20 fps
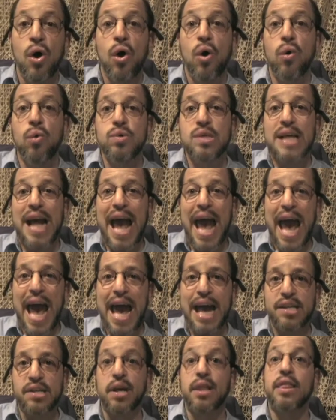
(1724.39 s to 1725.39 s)
whose
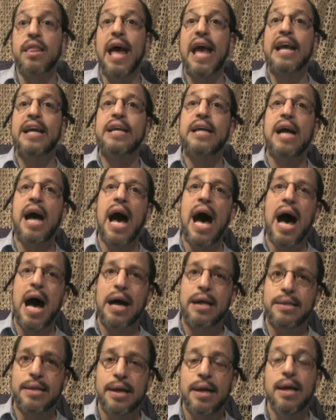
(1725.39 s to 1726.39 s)
head, thank
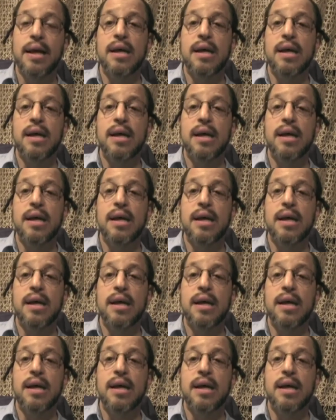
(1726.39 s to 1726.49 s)
God,